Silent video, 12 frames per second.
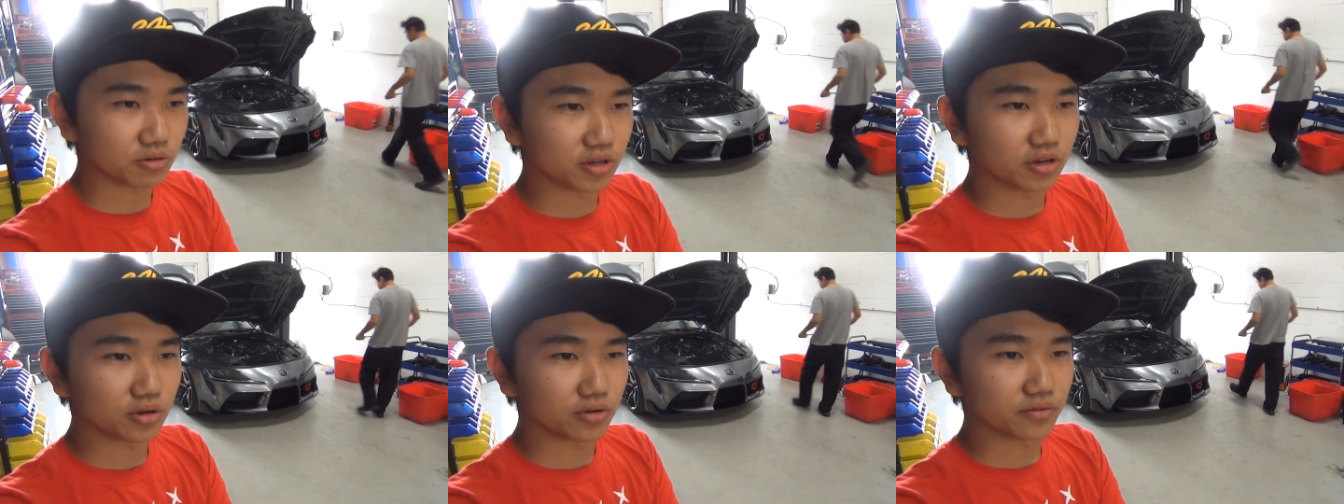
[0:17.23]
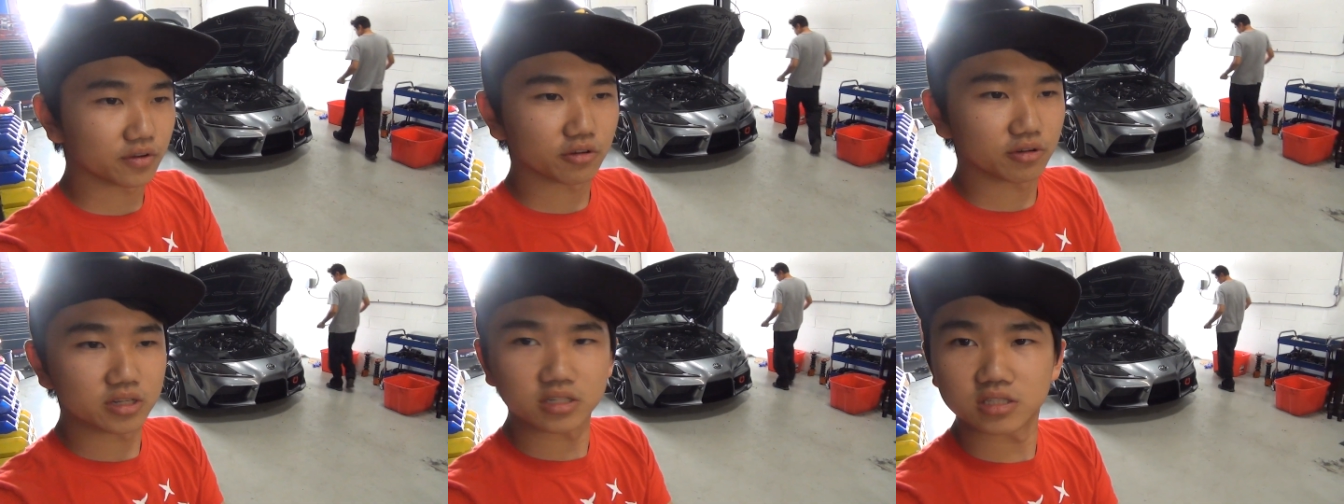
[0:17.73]
oil,
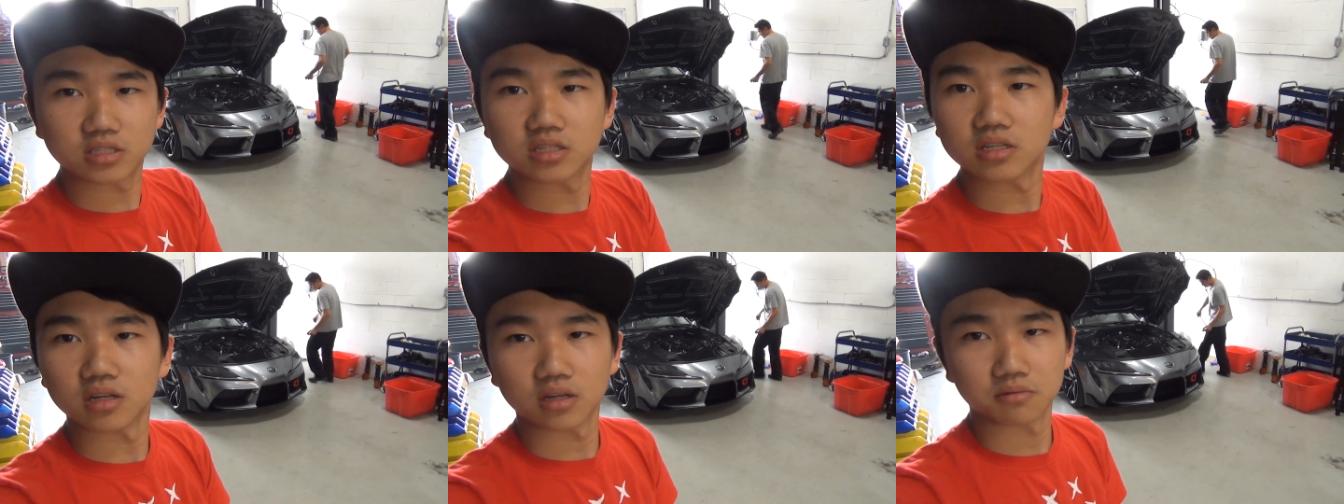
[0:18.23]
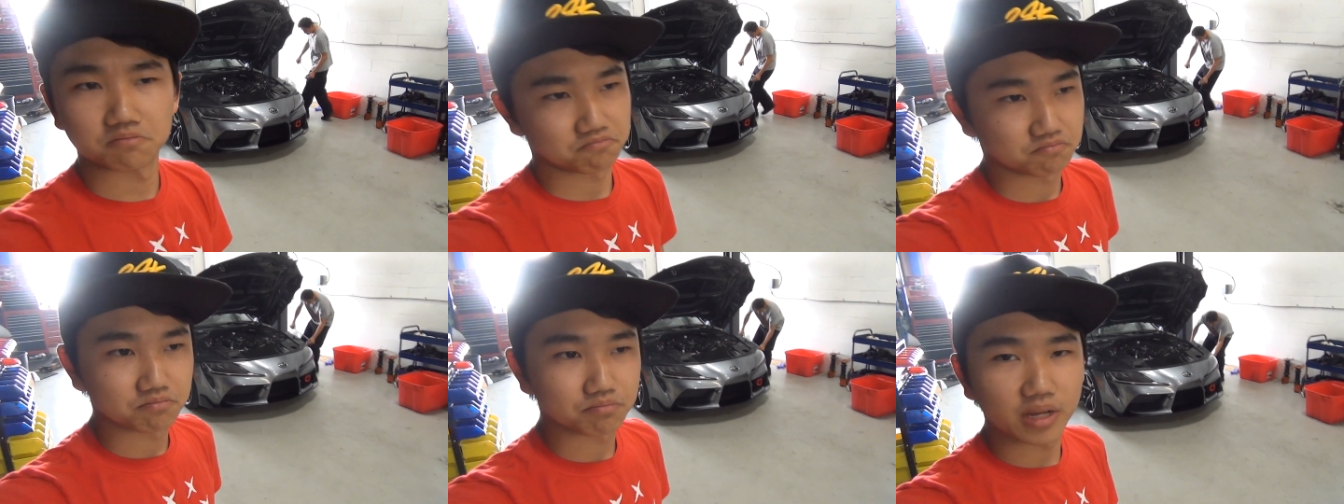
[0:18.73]
fluids,
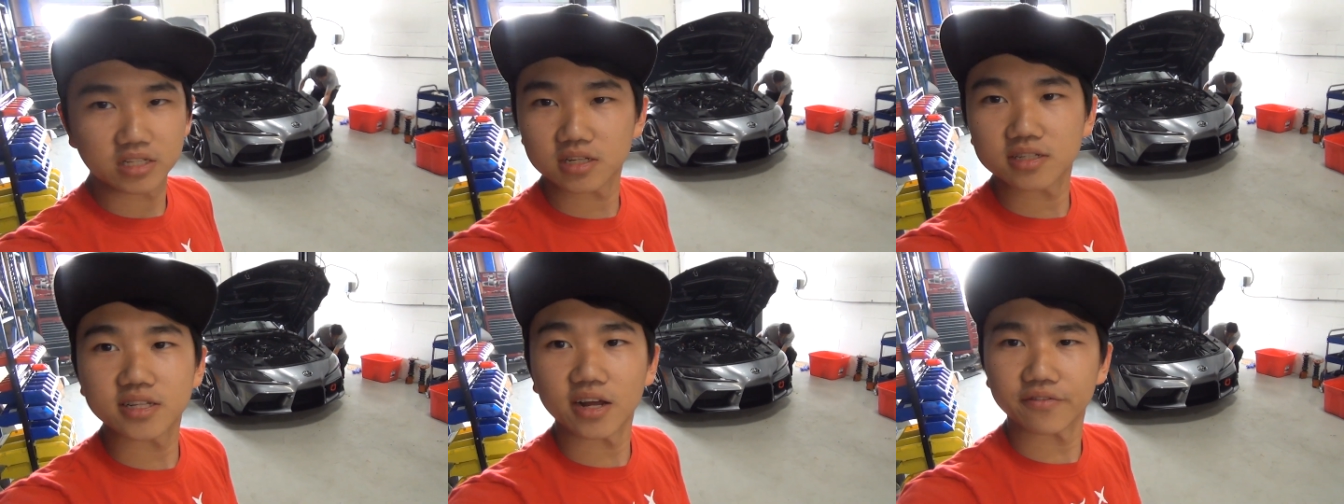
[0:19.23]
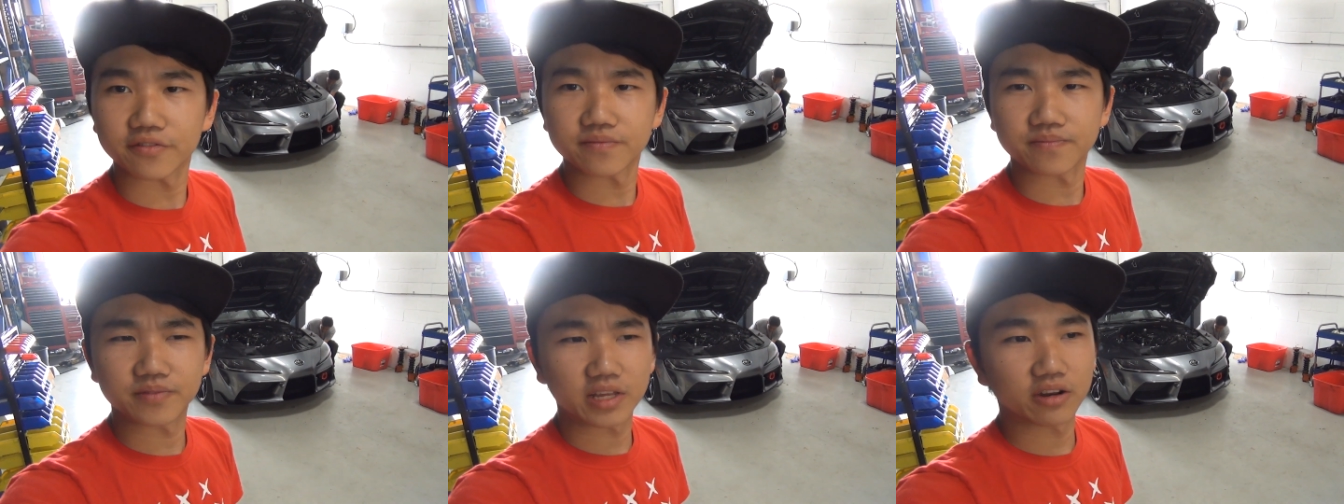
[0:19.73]
basic stuff
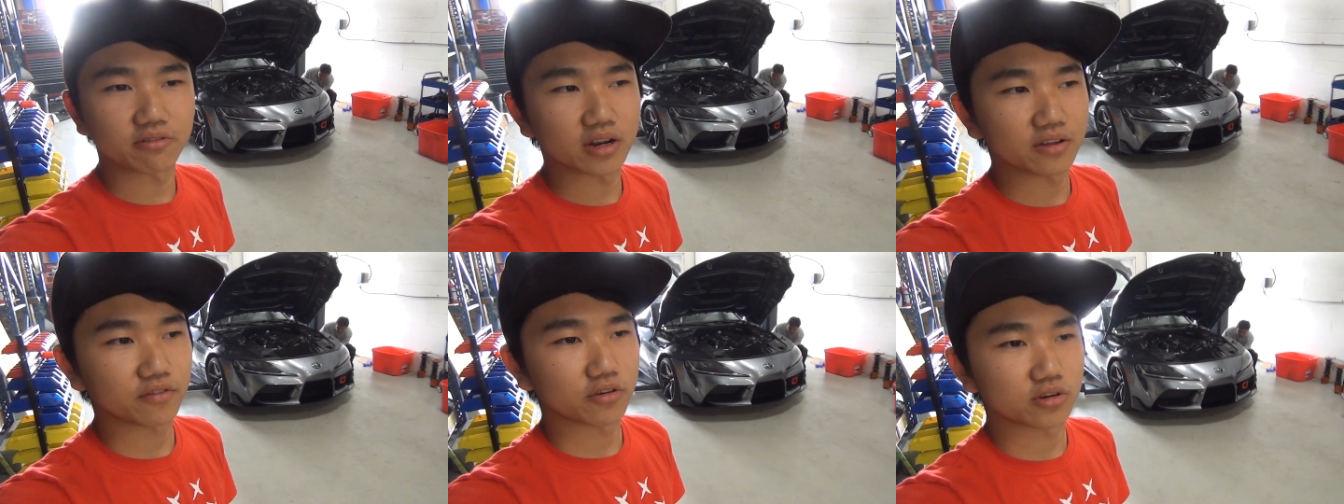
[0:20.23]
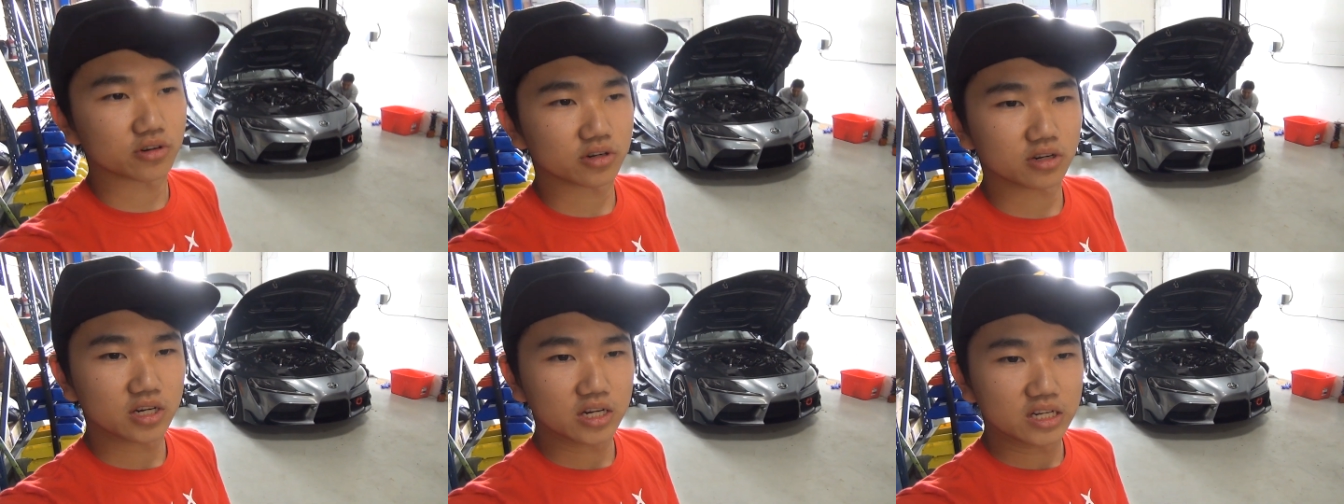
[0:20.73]
and get it ready for
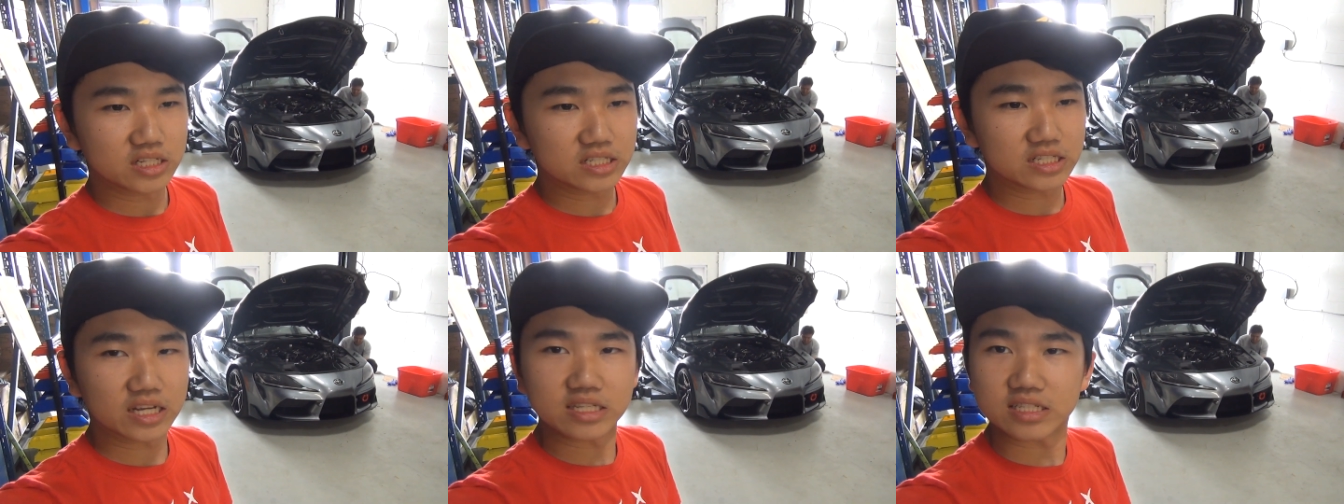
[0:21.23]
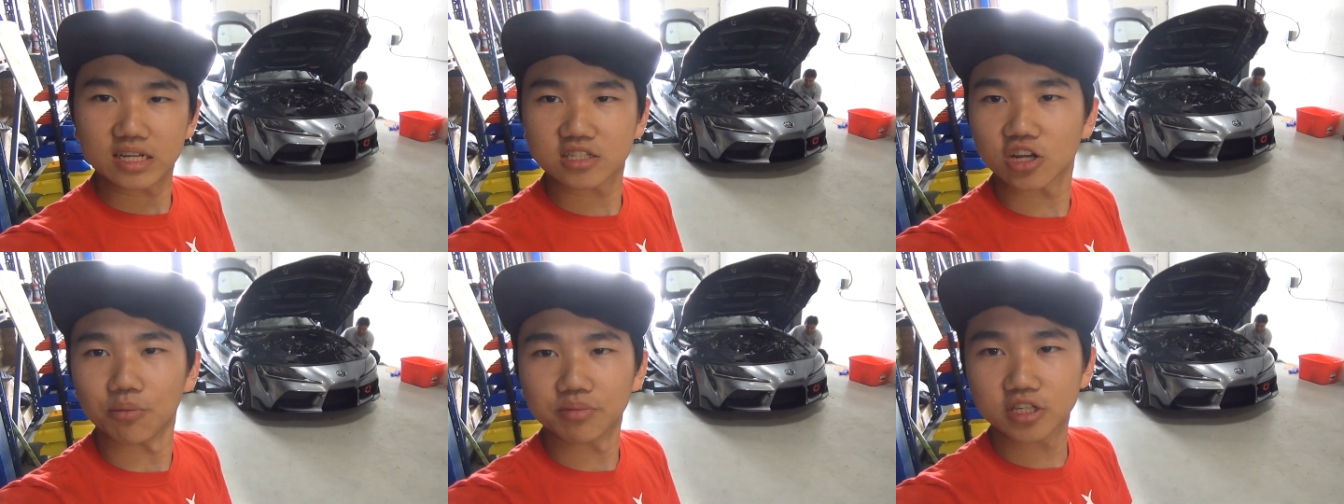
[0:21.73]

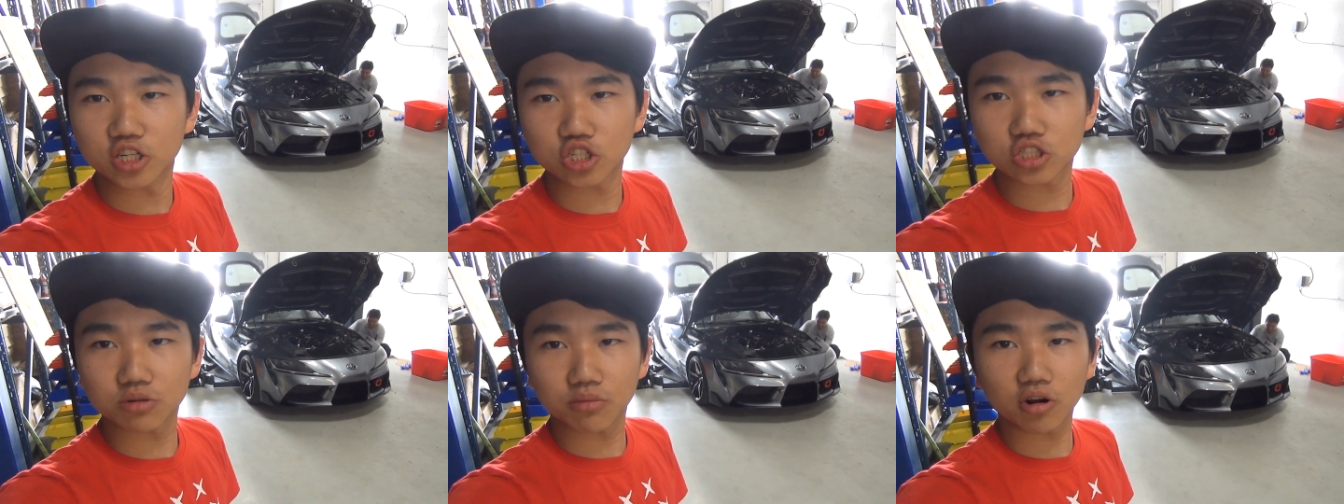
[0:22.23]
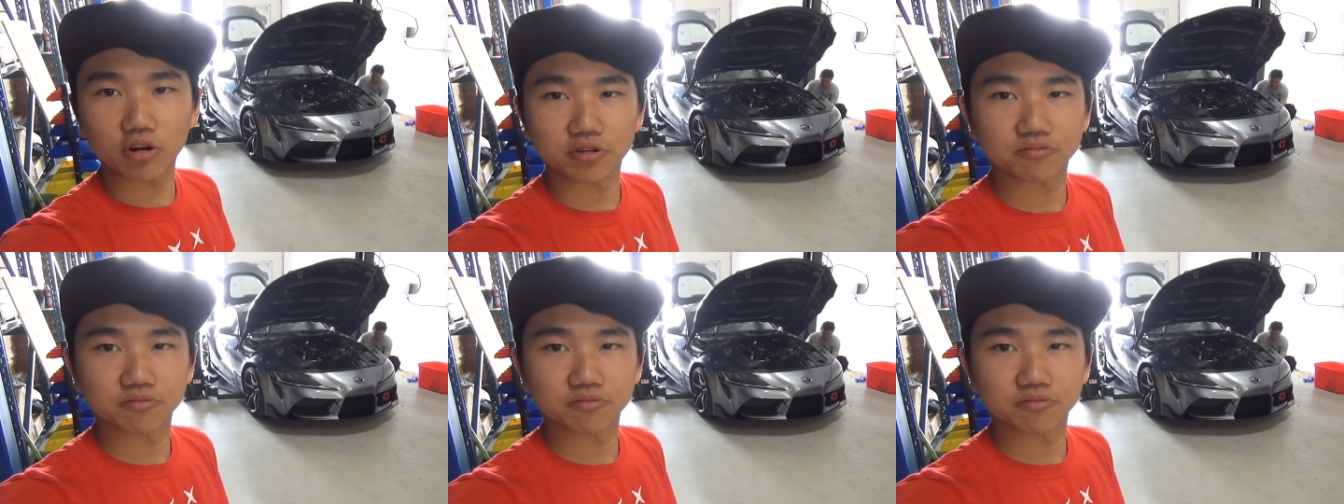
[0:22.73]
CSCS competition tomorrow.